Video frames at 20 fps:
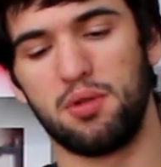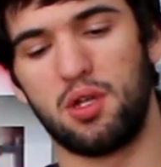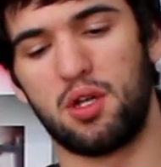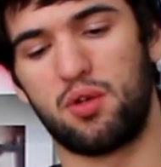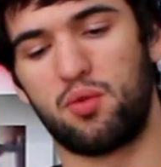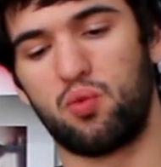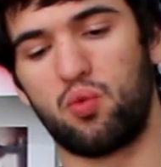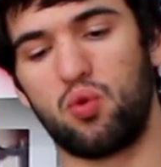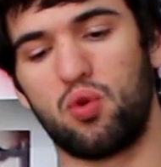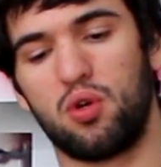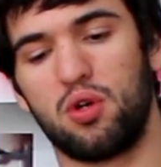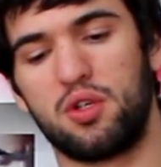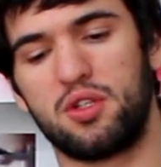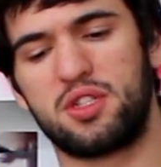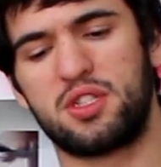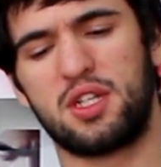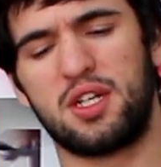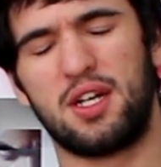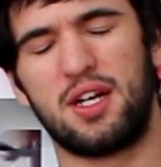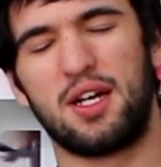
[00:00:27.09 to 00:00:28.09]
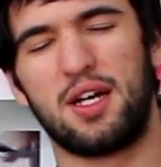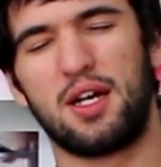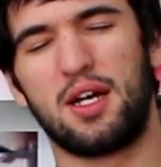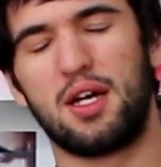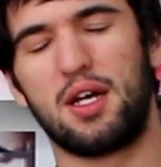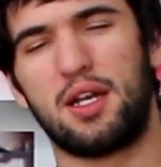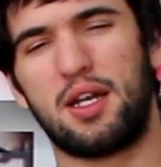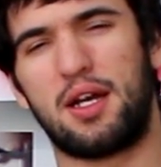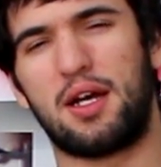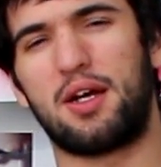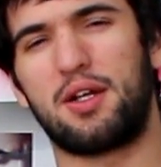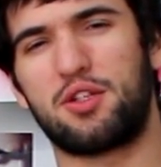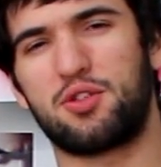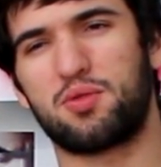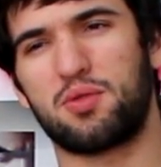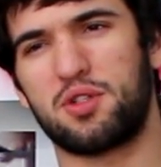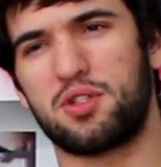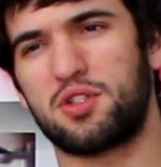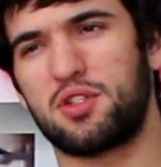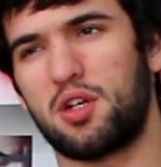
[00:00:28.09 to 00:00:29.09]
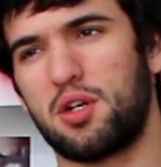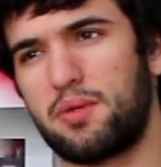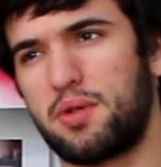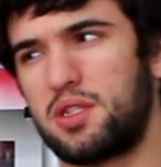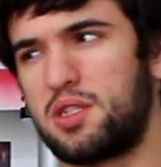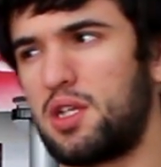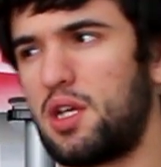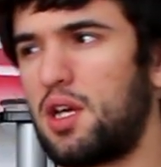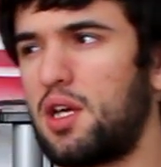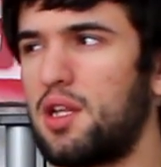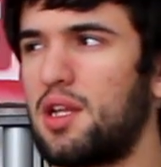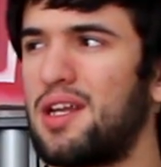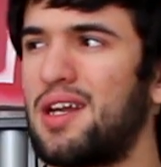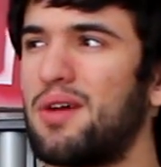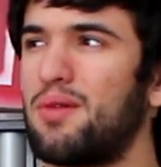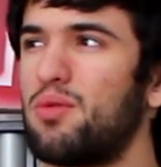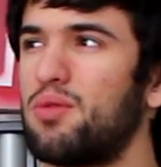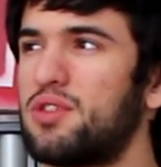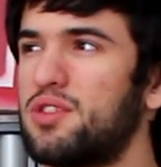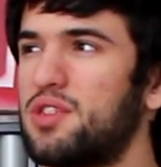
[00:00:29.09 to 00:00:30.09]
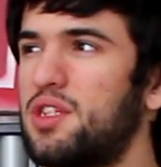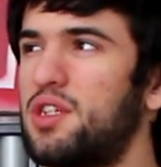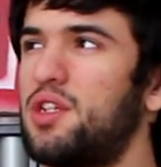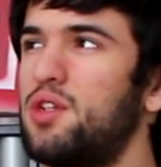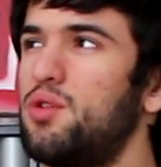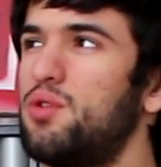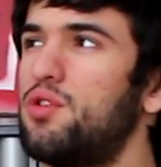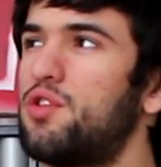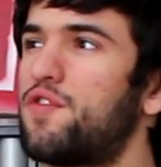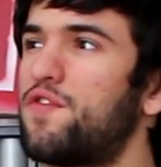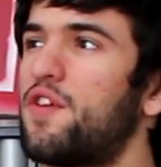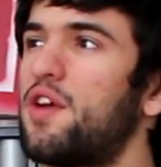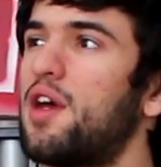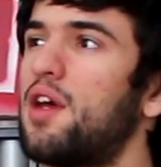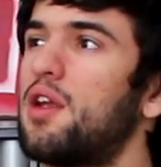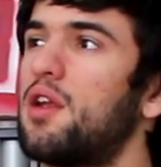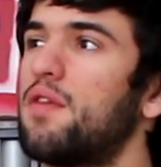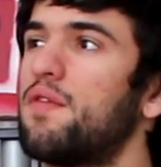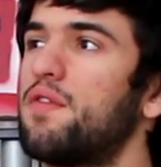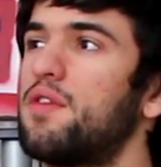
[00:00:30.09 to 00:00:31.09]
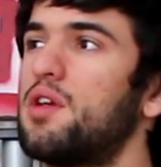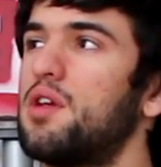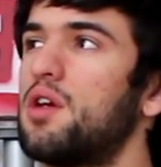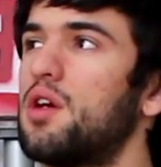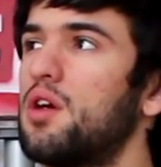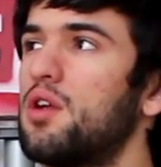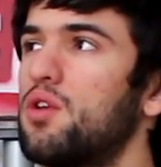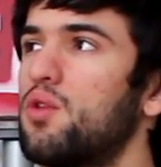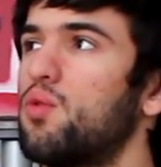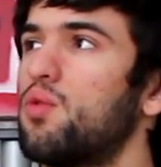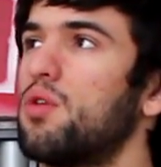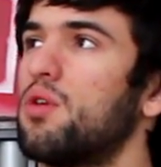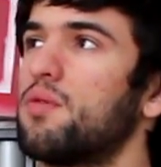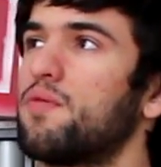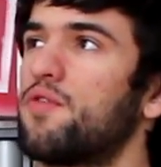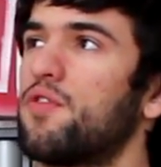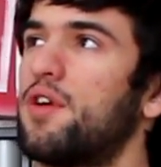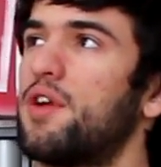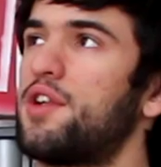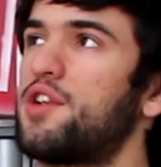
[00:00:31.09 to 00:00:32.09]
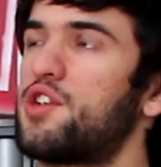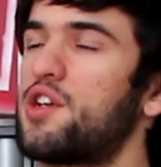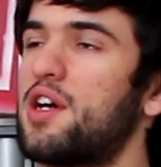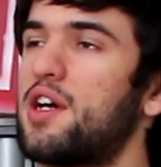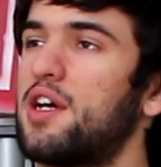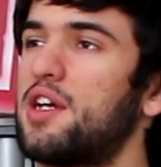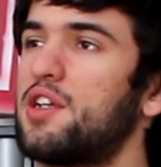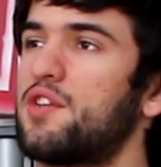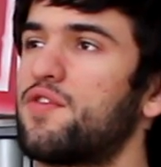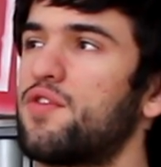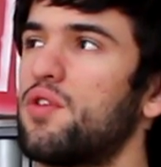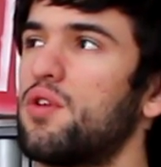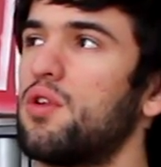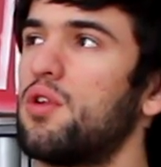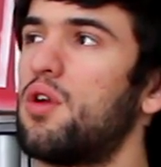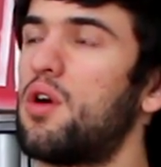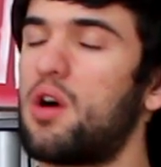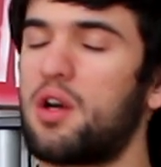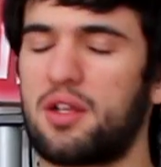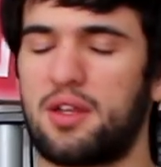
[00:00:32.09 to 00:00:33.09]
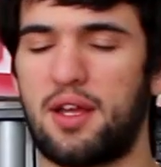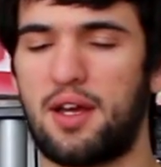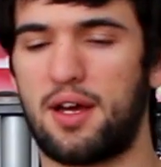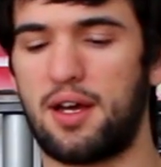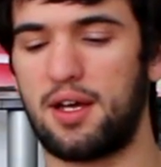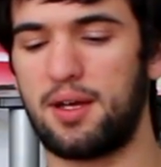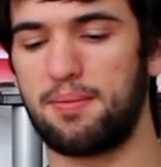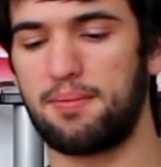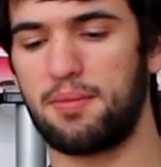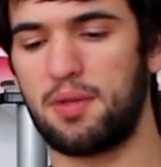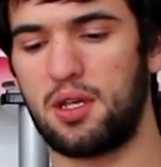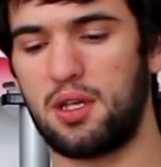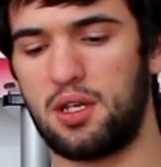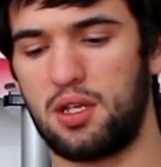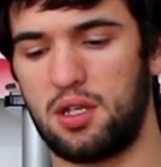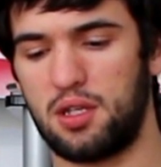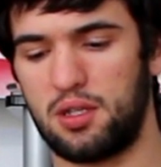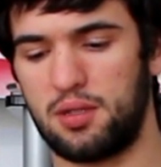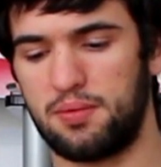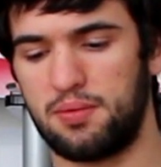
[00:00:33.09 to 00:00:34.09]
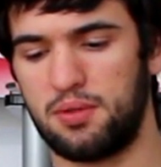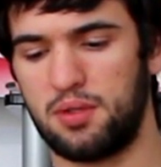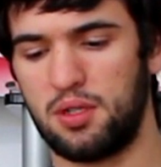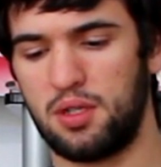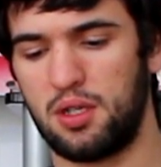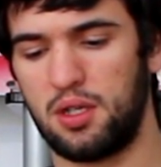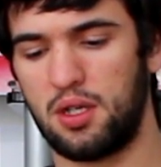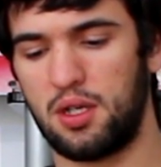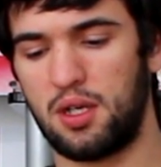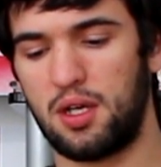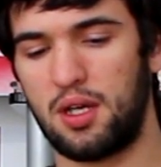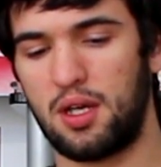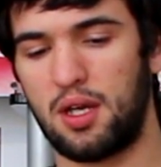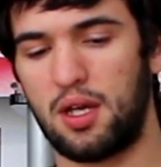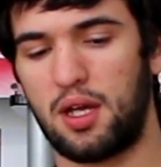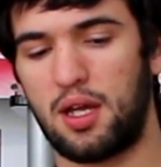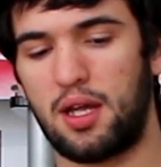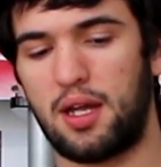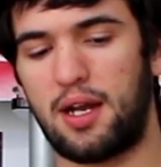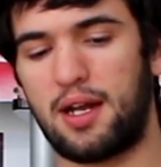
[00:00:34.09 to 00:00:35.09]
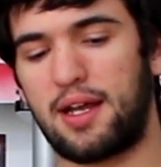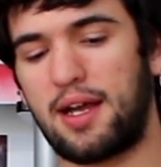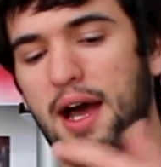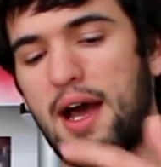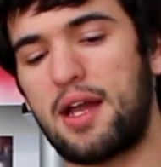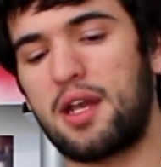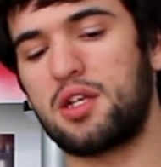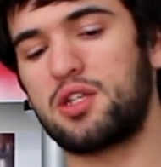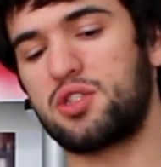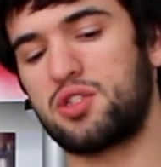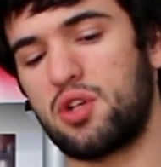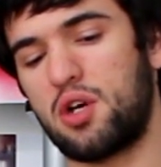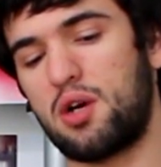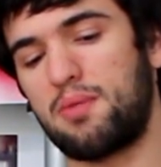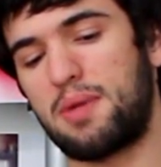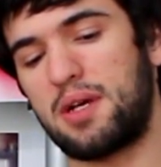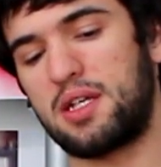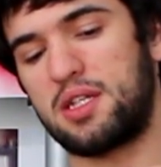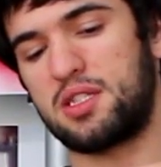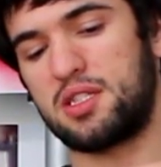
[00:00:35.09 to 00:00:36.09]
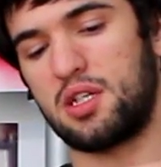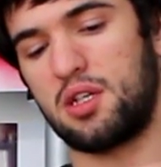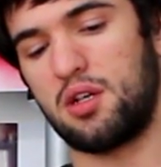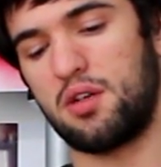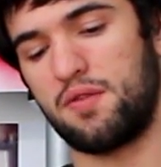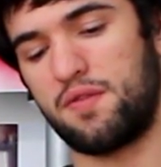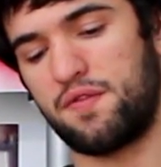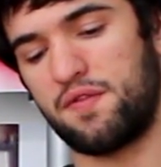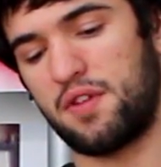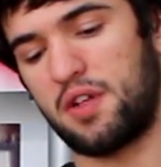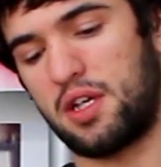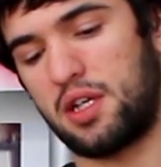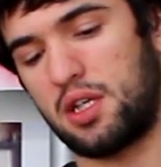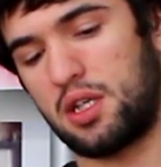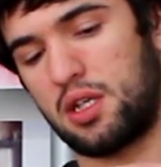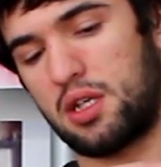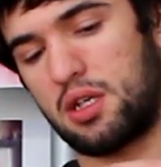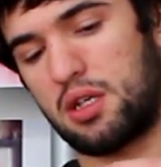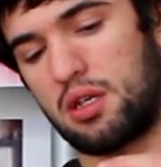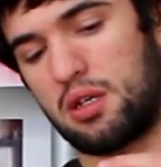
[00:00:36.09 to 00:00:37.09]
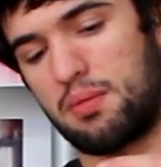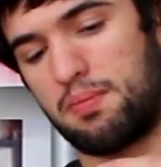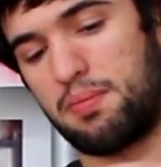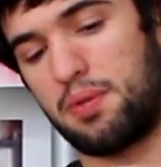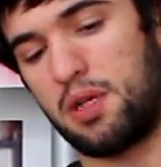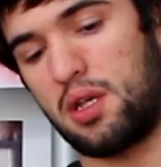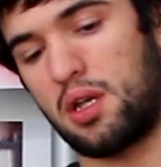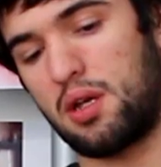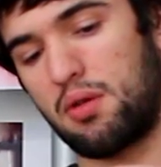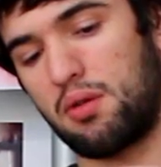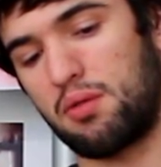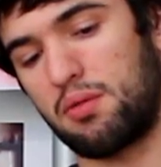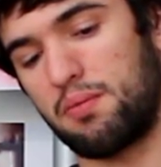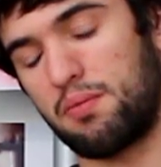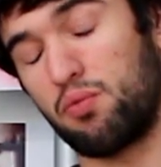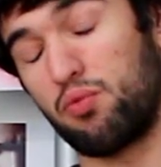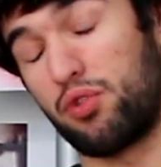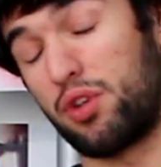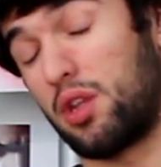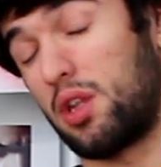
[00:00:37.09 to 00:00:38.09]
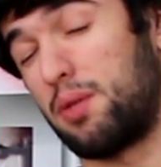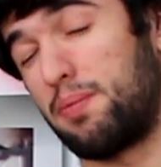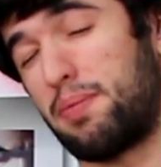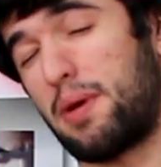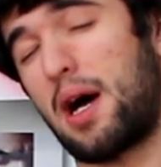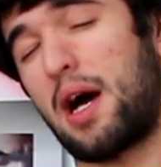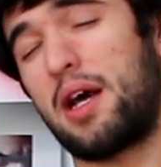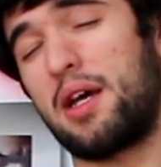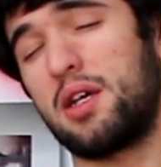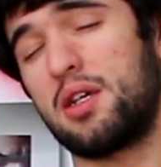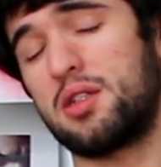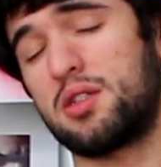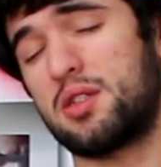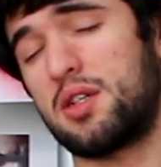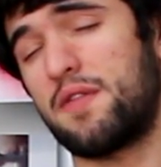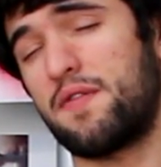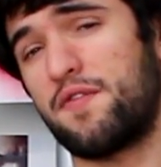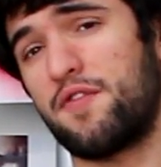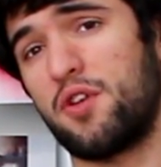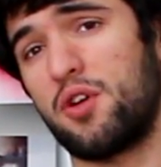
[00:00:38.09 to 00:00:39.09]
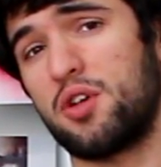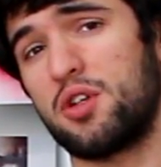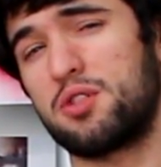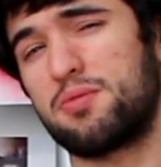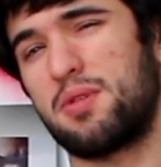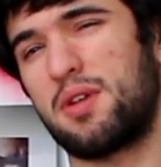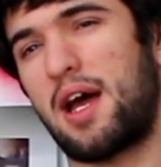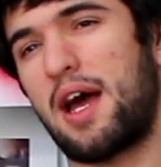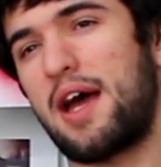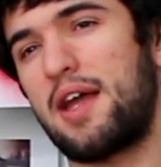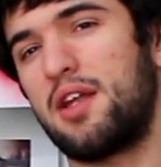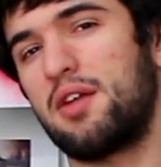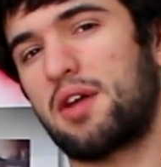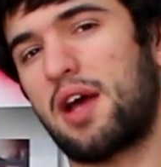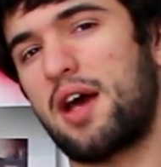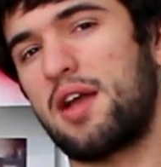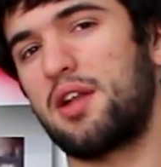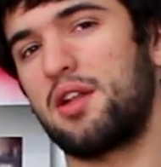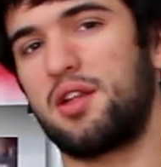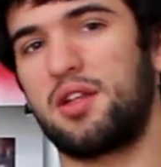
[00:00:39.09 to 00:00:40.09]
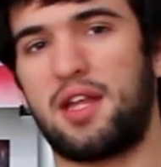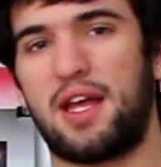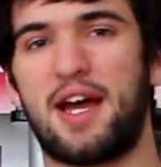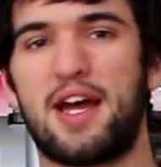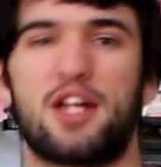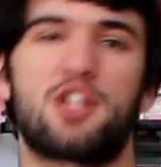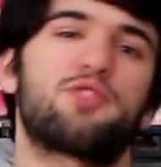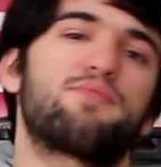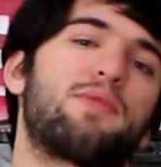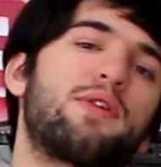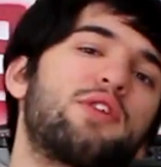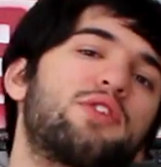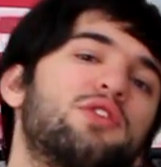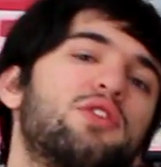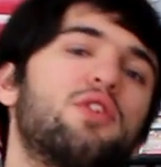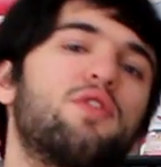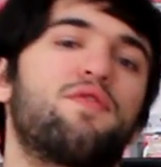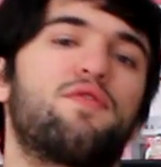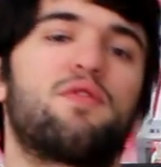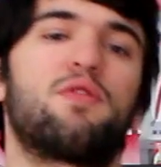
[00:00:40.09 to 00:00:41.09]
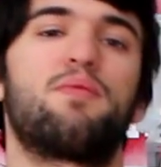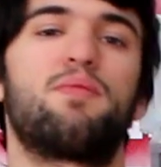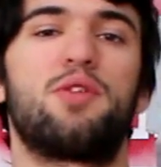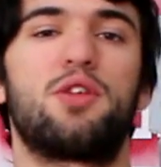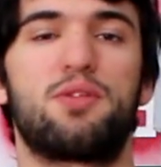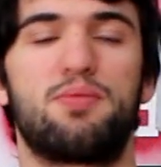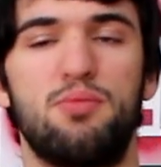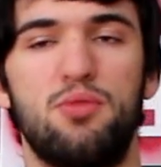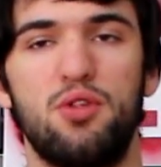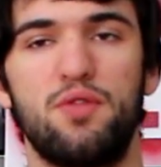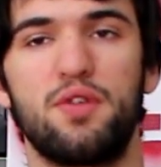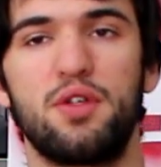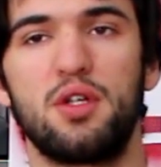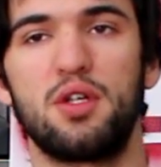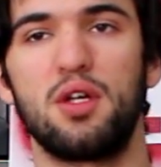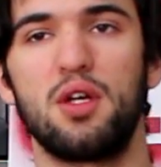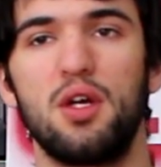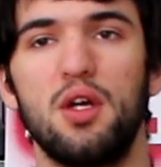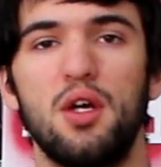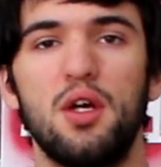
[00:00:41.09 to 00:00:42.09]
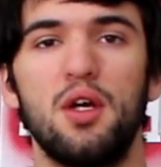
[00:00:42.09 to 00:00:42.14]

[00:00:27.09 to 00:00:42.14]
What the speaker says: Blood Wars. Now I just want to start by saying that I was a huge fan of the Underworld franchise for a long time, and I kind of saw myself like being really biased at first, but I had to kind of detach myself from this movie